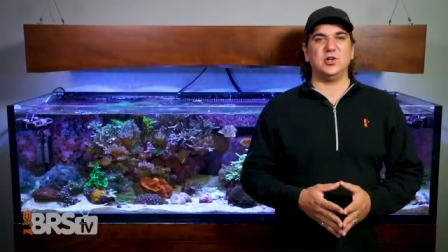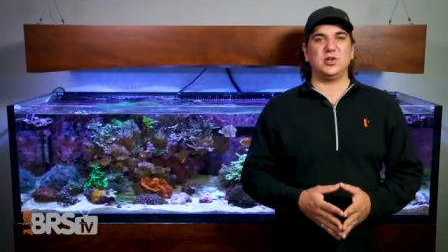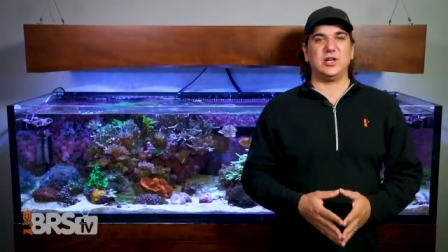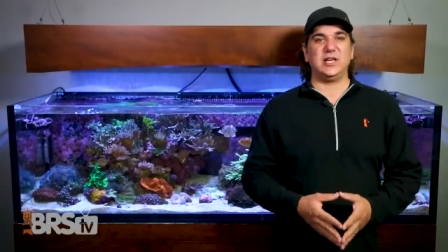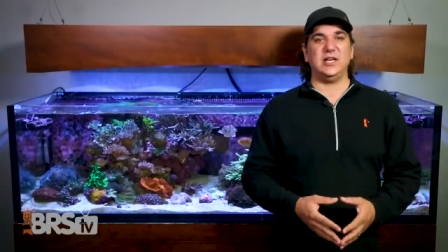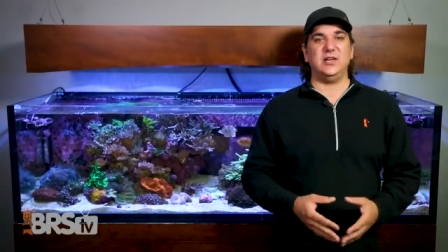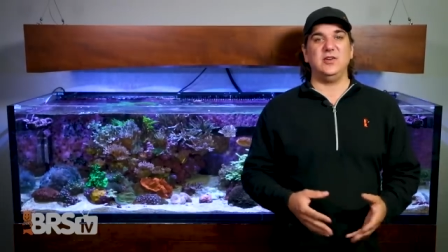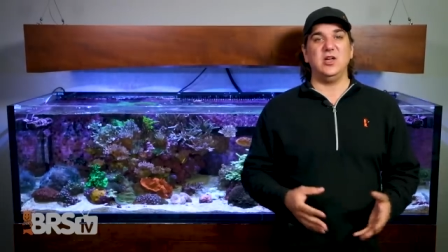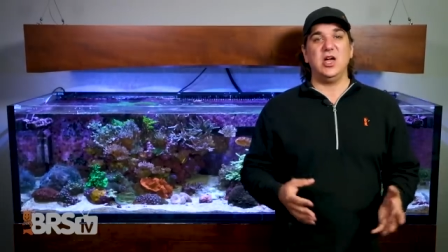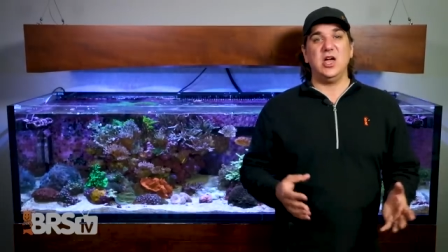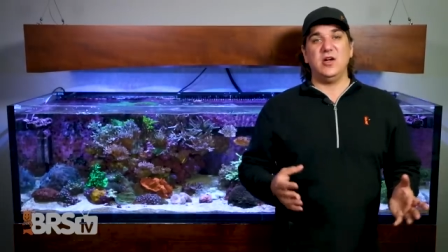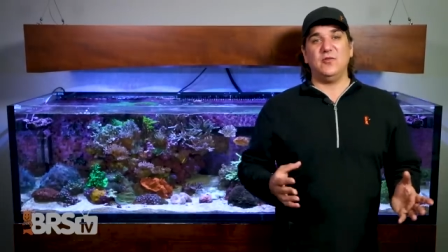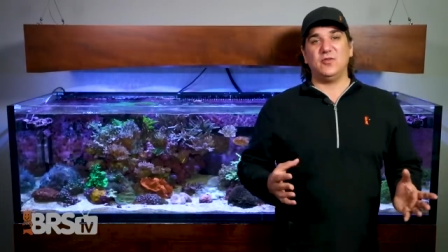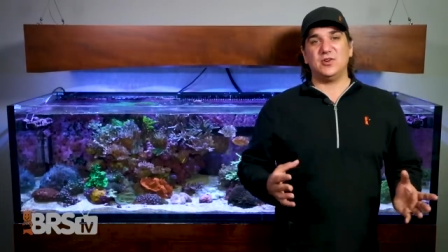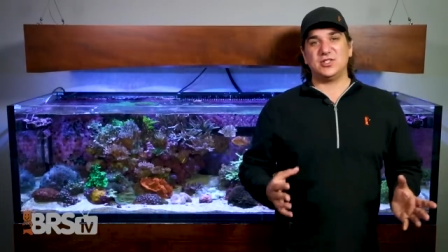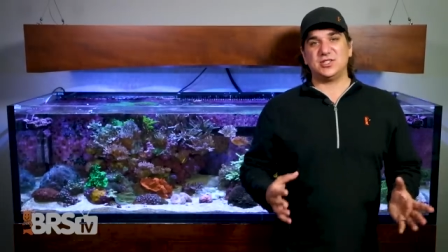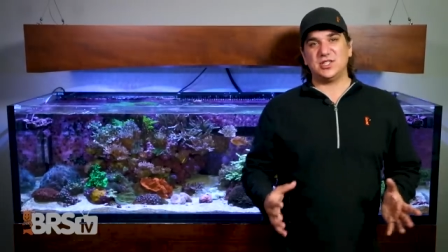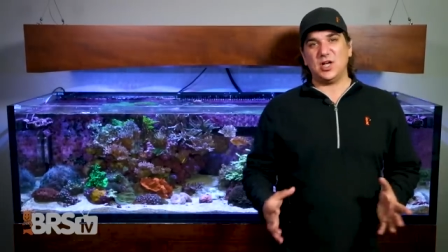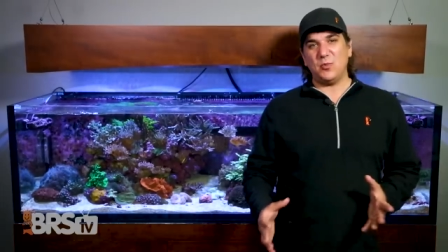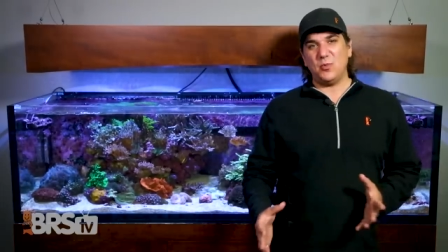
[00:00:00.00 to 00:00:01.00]
looking
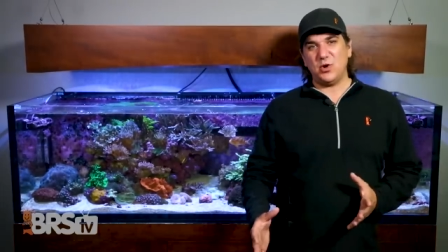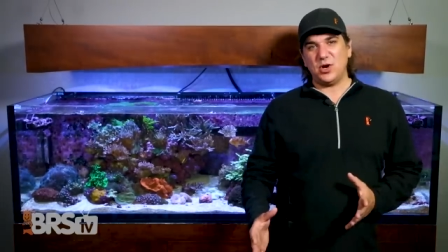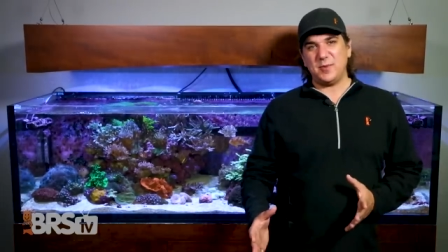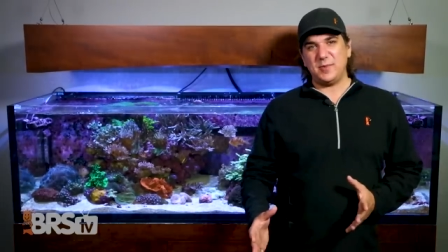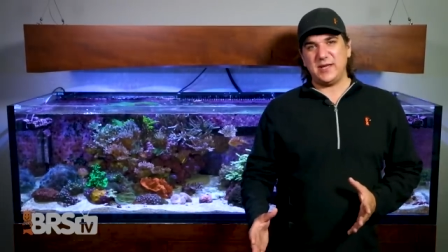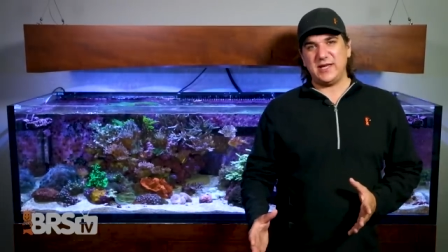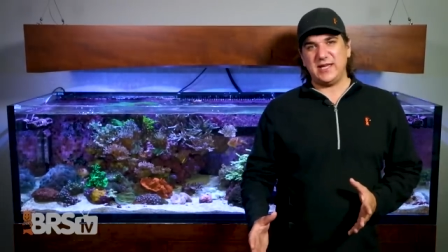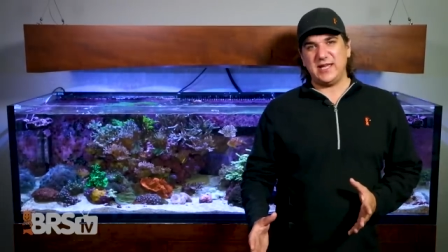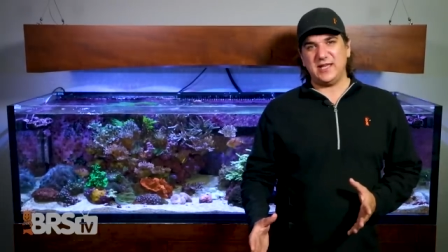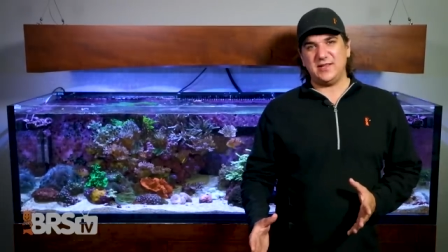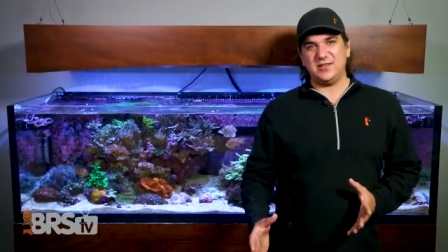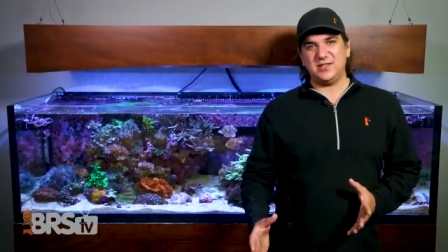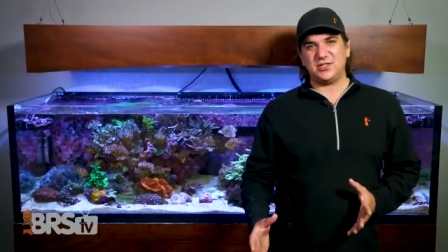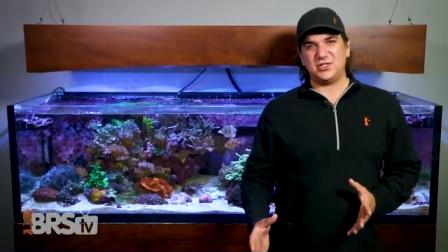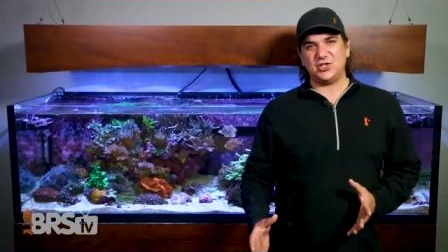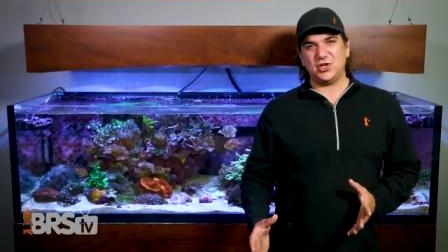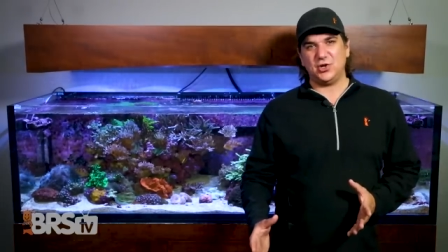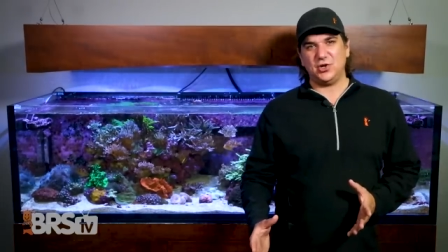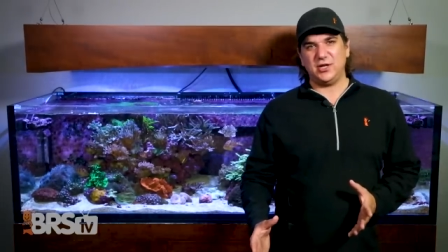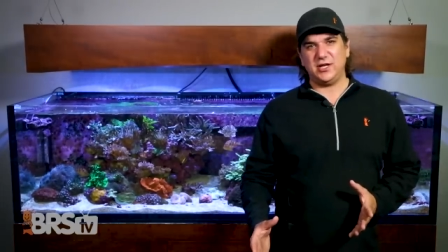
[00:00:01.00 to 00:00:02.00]
for somewhere to begin this
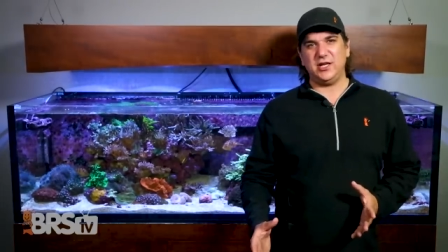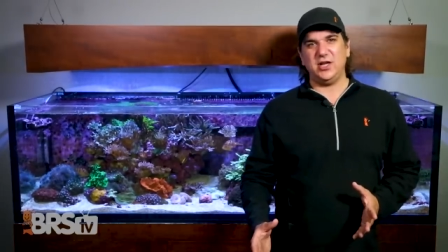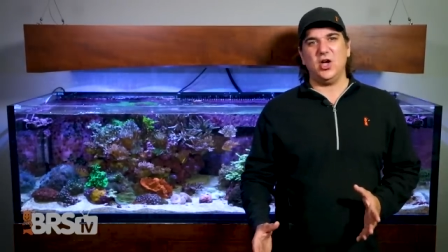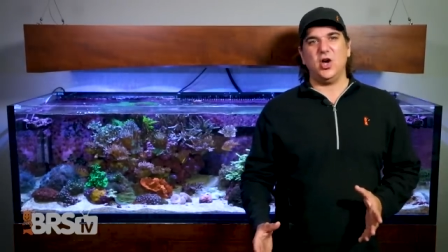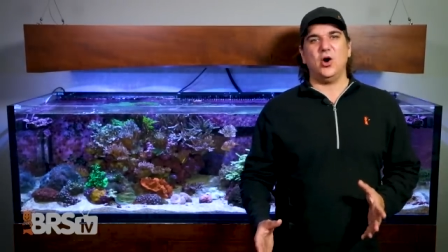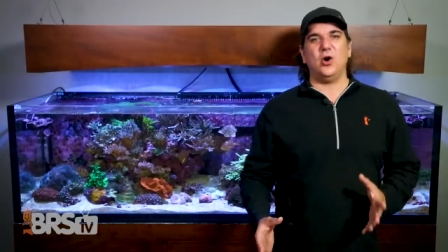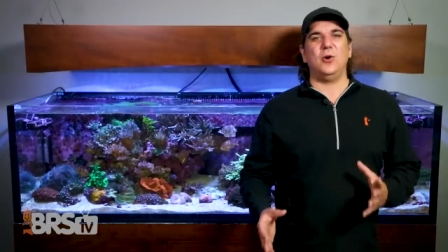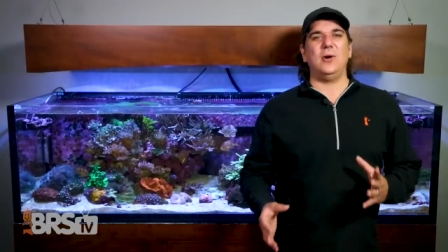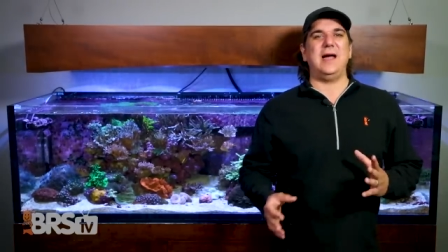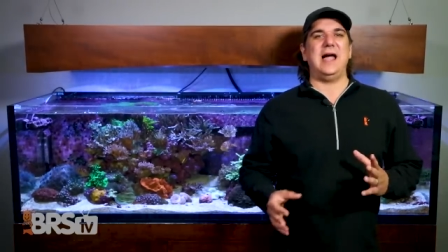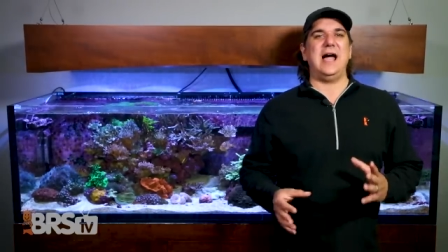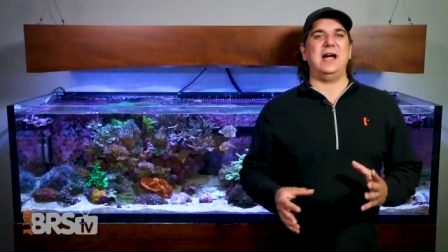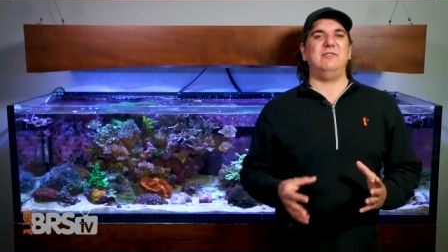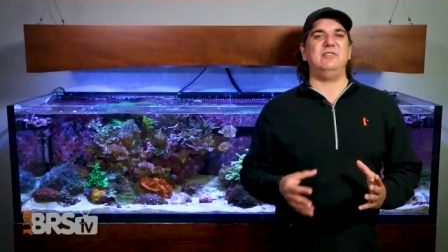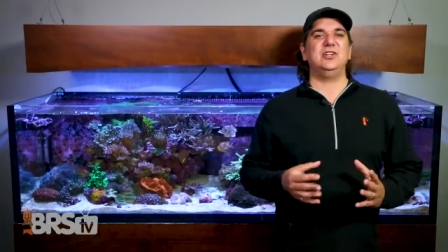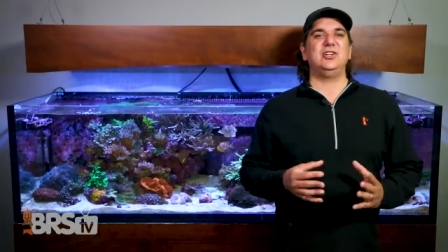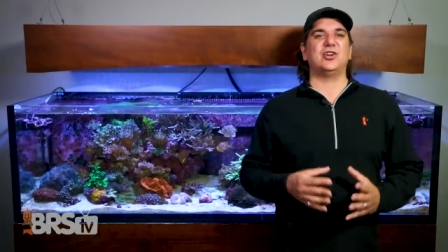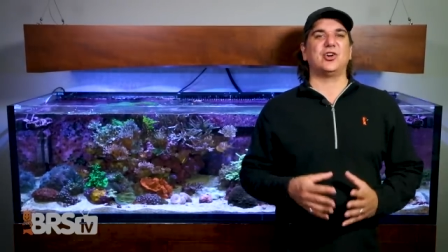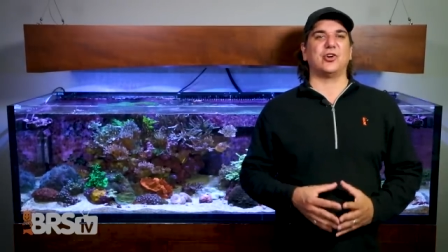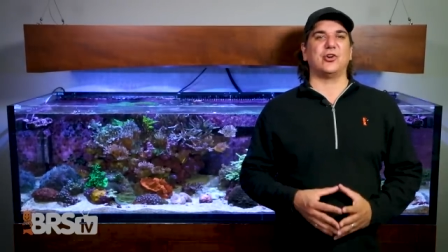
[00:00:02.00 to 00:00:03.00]
journey or
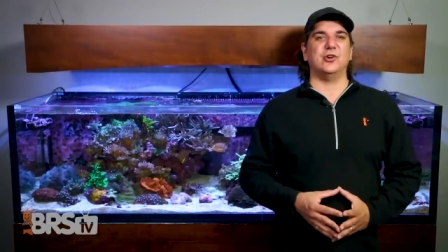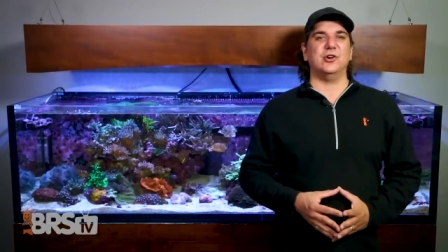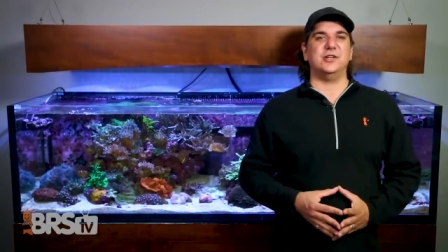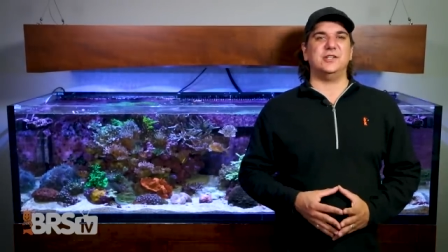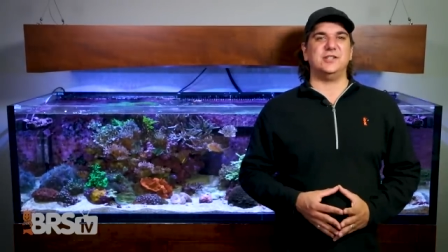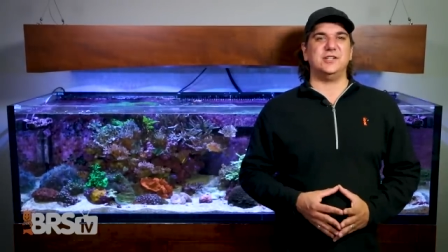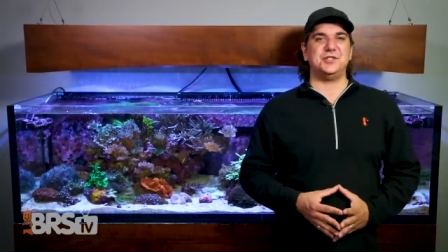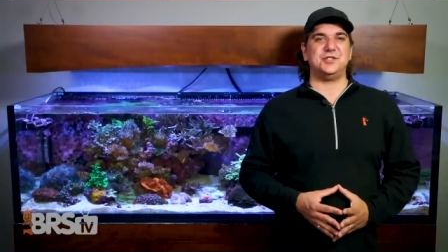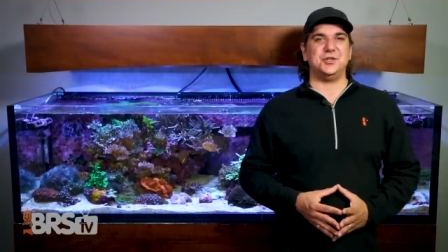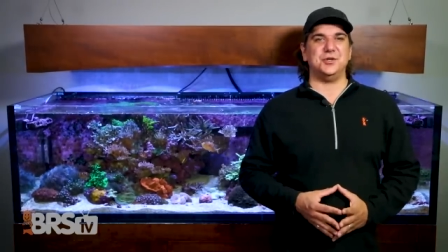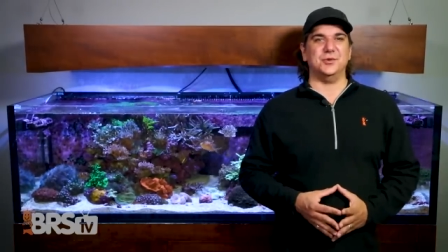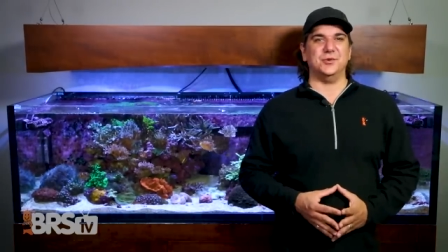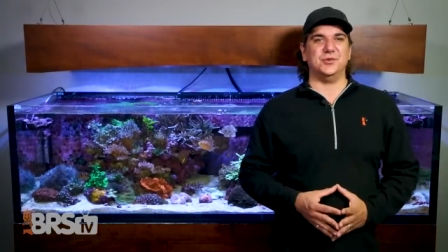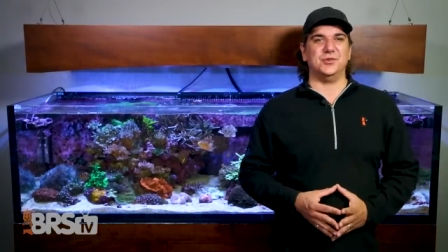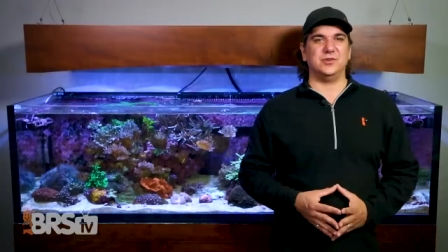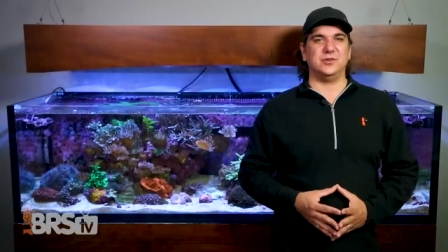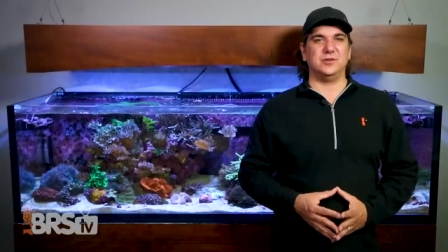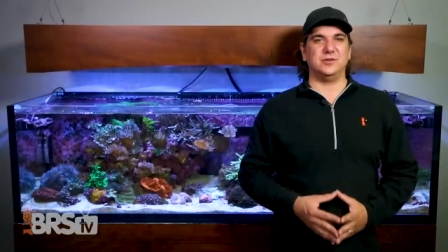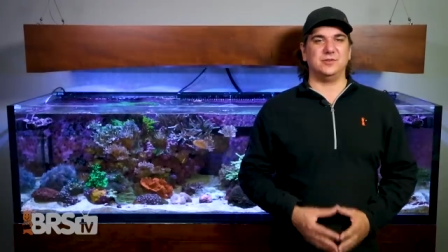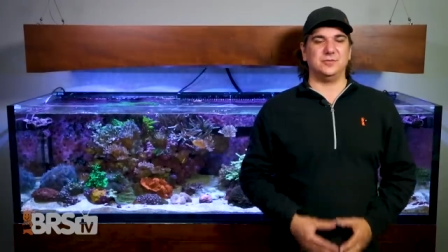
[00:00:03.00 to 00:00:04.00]
having current
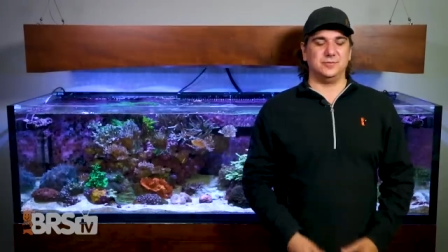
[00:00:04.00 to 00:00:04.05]
issues.